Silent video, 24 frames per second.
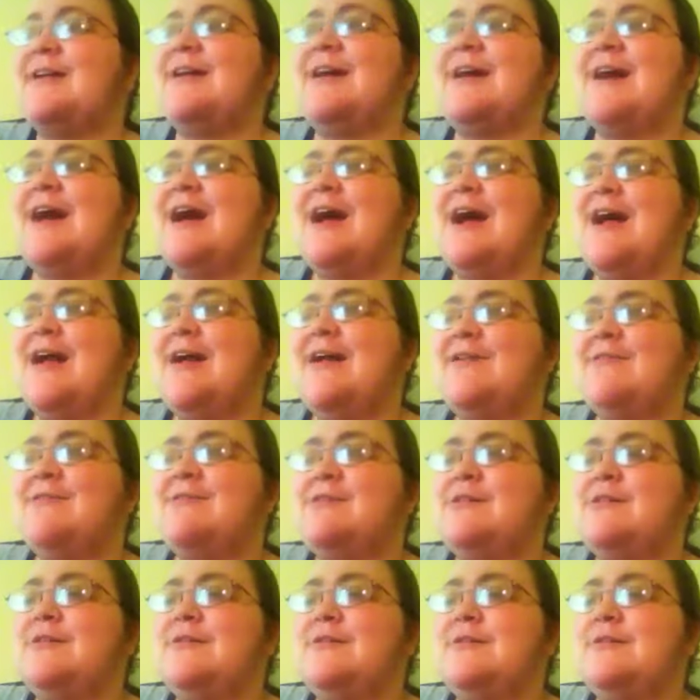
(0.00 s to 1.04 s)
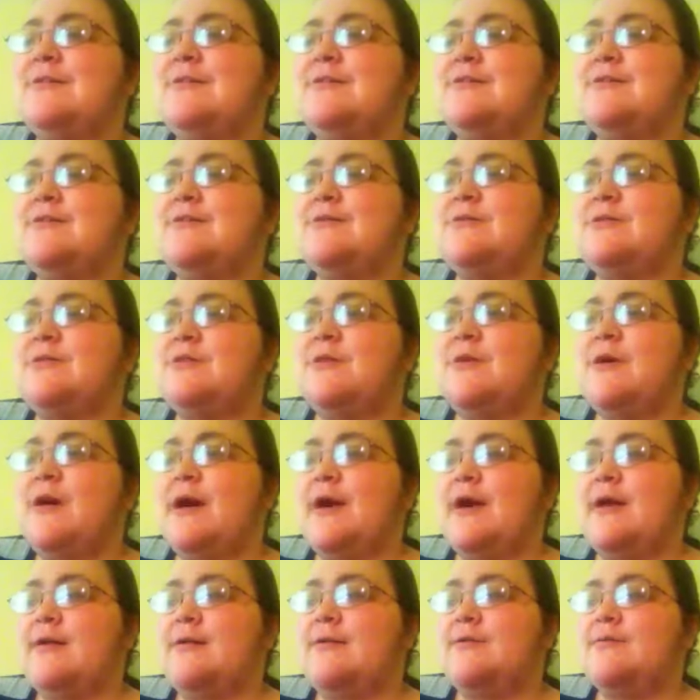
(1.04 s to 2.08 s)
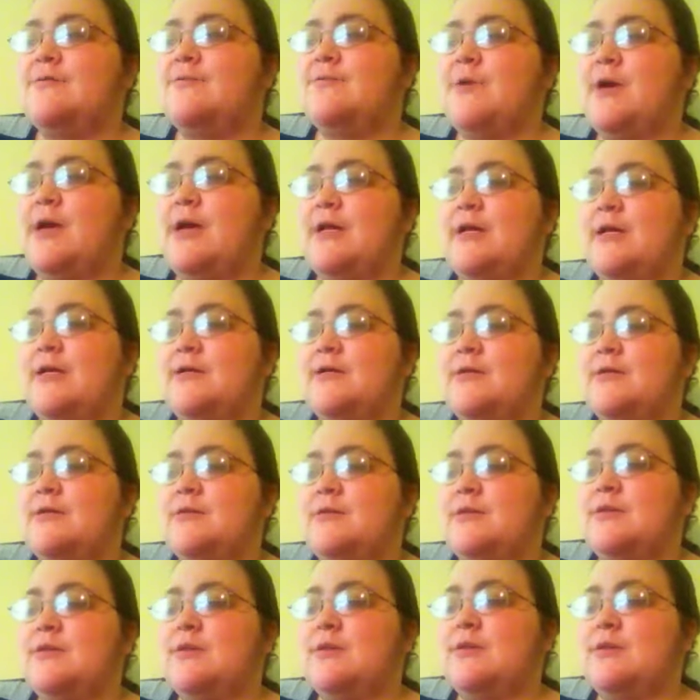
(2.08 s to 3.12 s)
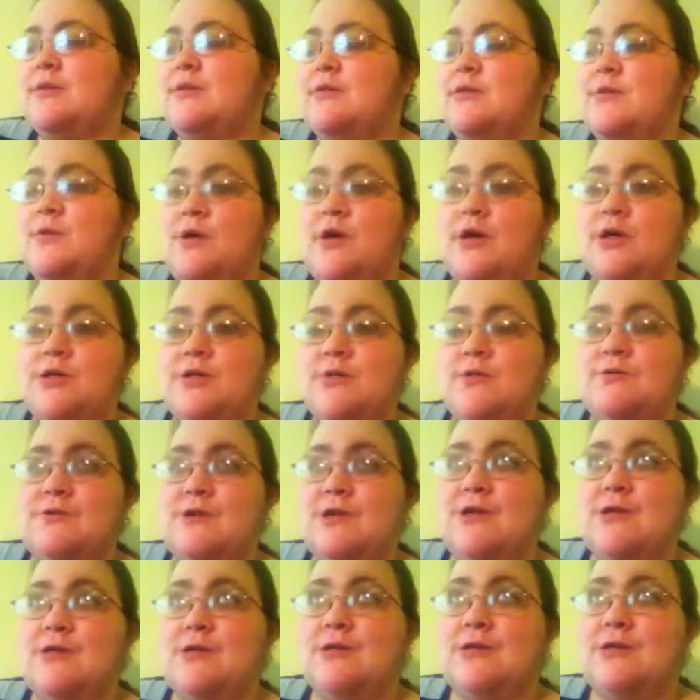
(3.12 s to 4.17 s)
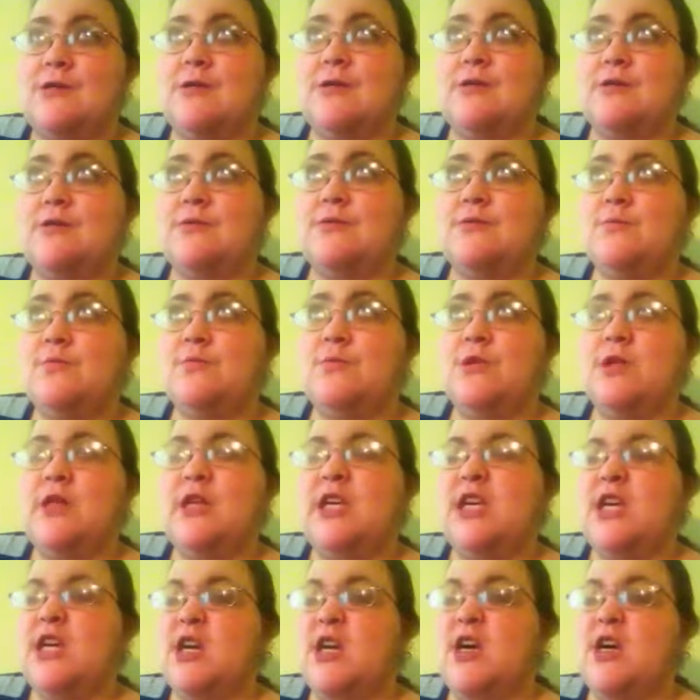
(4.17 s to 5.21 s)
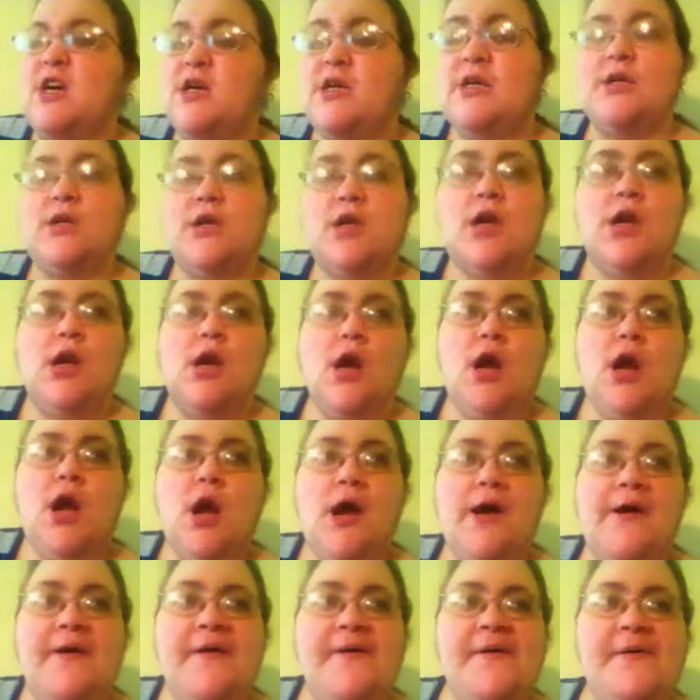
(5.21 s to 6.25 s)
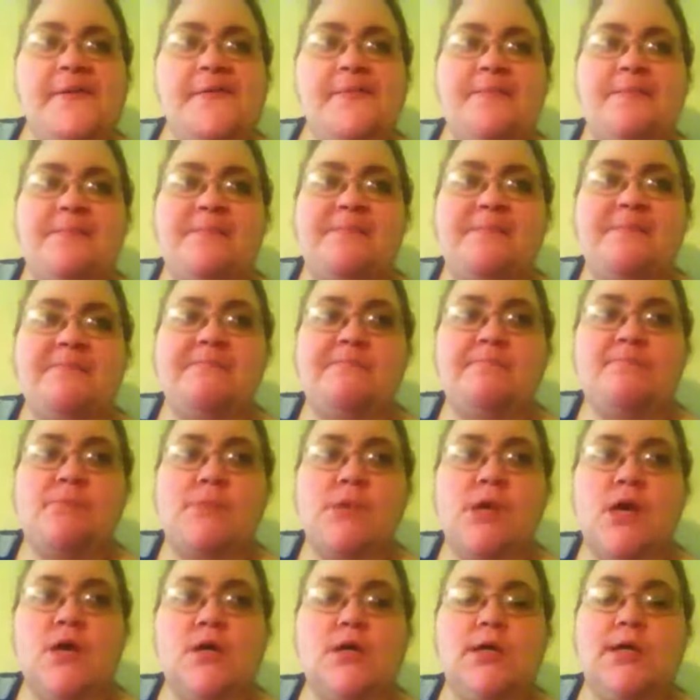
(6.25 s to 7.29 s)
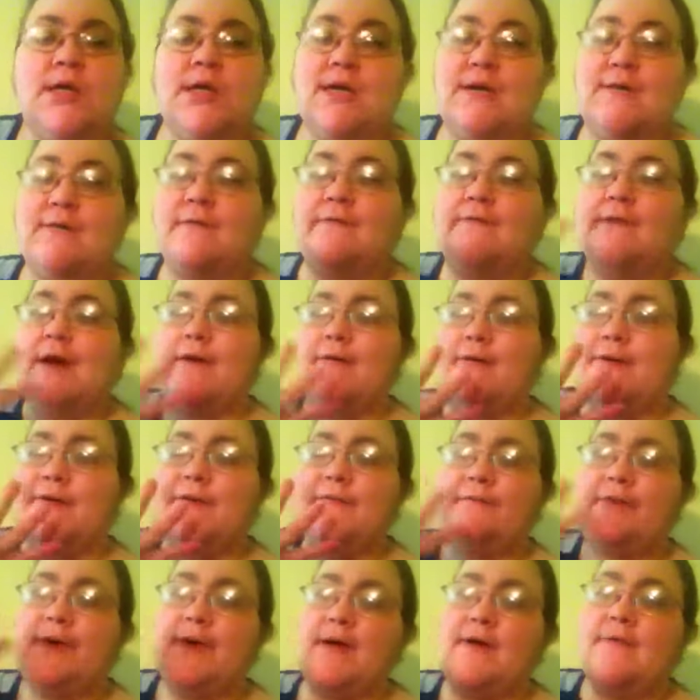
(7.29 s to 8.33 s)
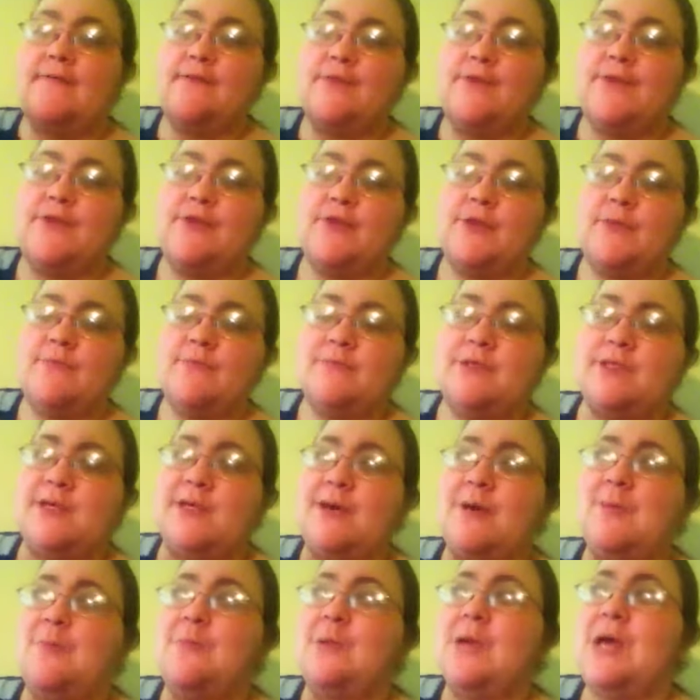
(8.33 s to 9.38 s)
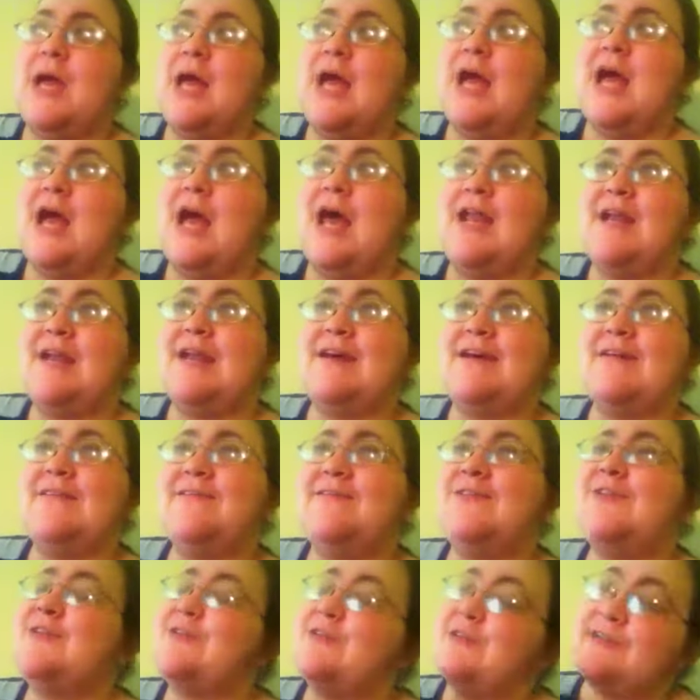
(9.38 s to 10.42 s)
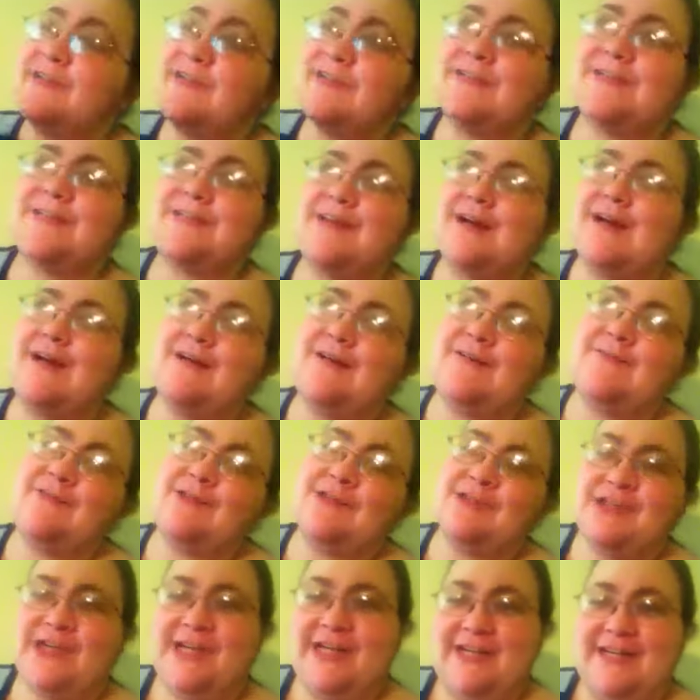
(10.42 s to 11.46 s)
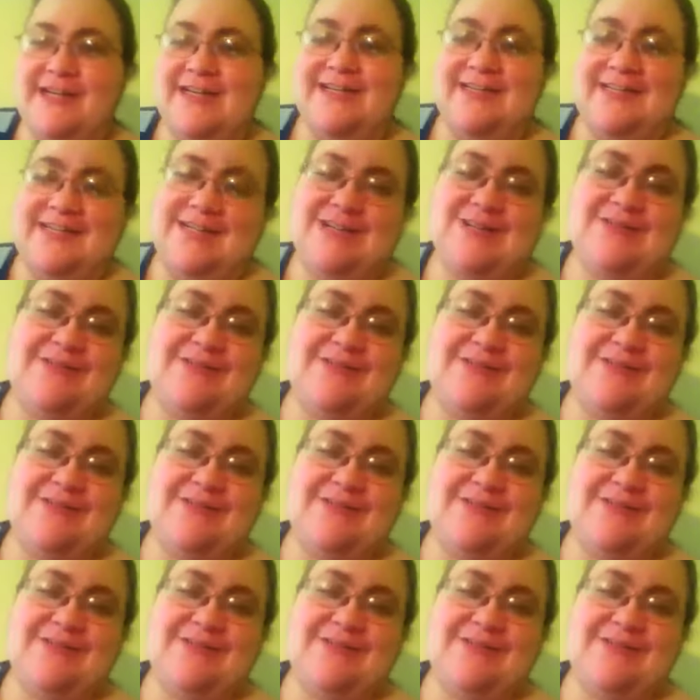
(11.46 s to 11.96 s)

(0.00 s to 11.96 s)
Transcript: and I really don't know why I waited so long to watch Rocky. It's really good. I'm gonna give it 5 out of 5, 2 thumbs up. And then of course, I love the training sequence,